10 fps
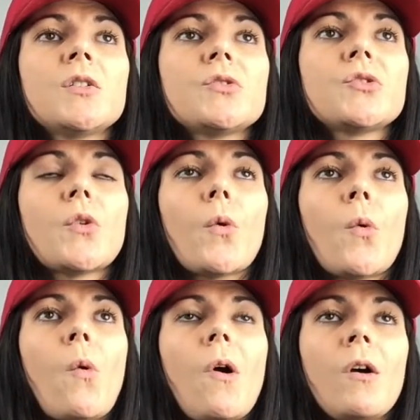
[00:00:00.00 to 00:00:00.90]

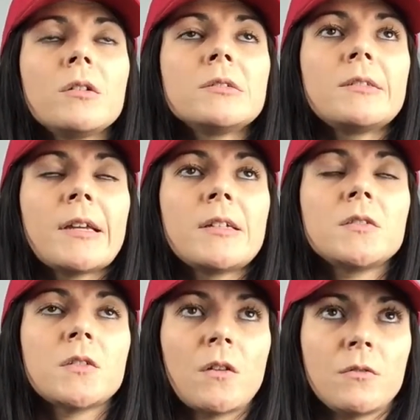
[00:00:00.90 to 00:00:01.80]
so on that
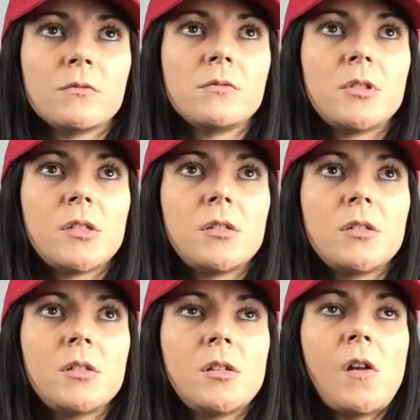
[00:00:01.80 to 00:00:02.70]
note
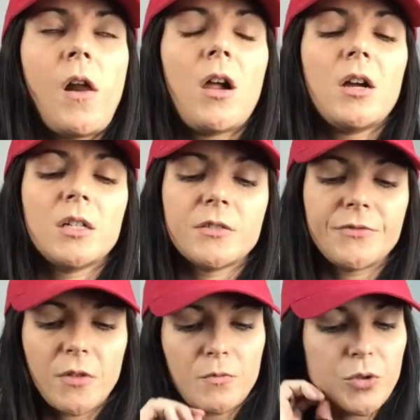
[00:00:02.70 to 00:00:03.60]
of
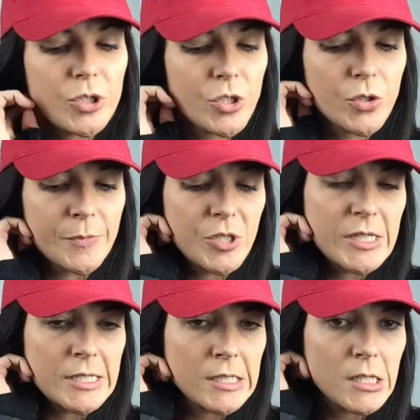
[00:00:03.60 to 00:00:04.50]

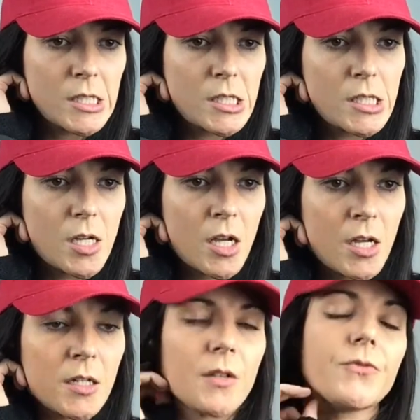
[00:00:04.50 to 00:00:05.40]
prescriptions,
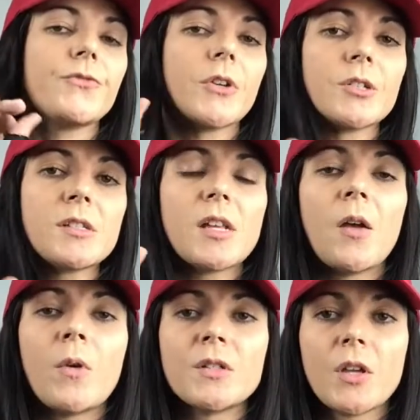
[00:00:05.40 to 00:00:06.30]
and first I
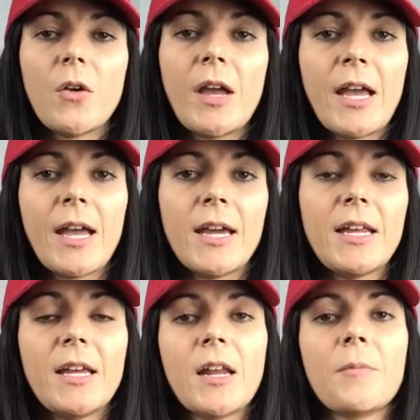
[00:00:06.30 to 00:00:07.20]
want to go ahead
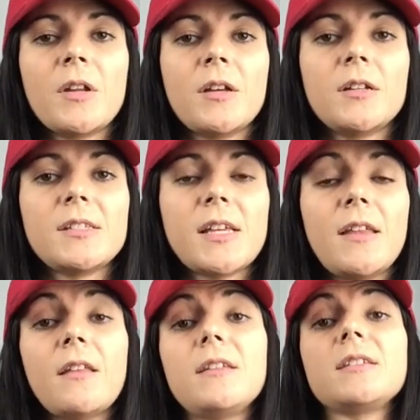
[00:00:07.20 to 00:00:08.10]
and I'm gonna say
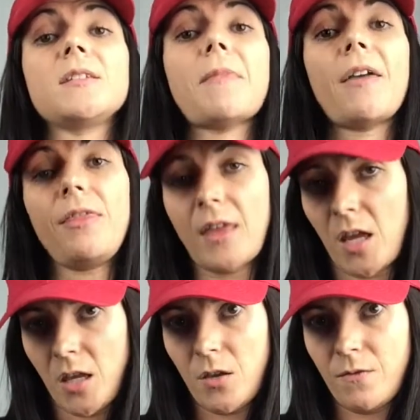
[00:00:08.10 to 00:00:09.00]
that this is my
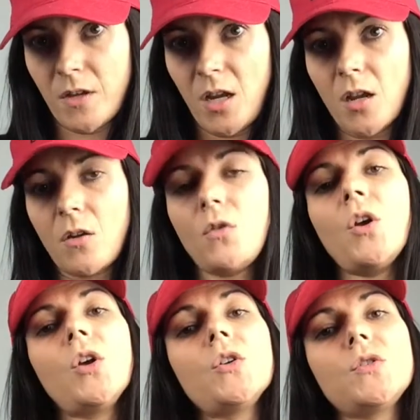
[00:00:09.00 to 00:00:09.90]
thank you video
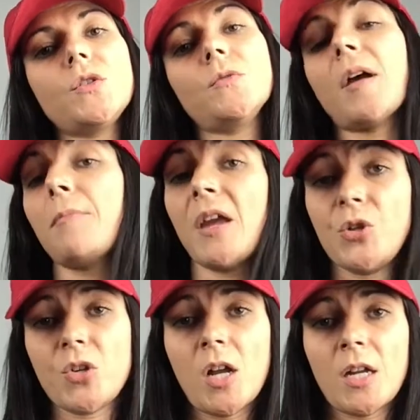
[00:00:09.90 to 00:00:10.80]
to my
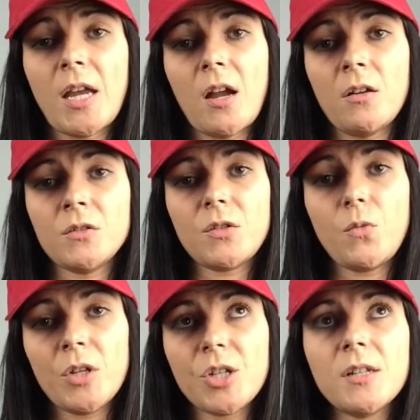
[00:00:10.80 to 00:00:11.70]
Patreon account,
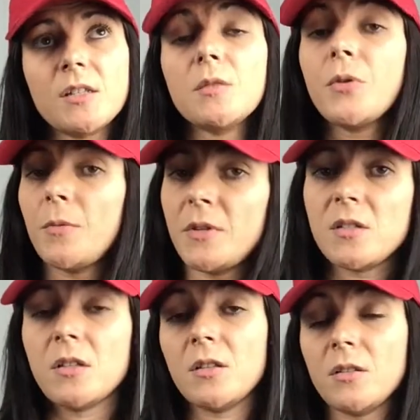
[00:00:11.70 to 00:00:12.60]
which is the
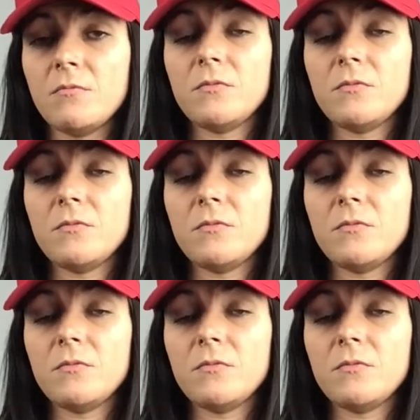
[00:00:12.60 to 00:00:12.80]
purpose and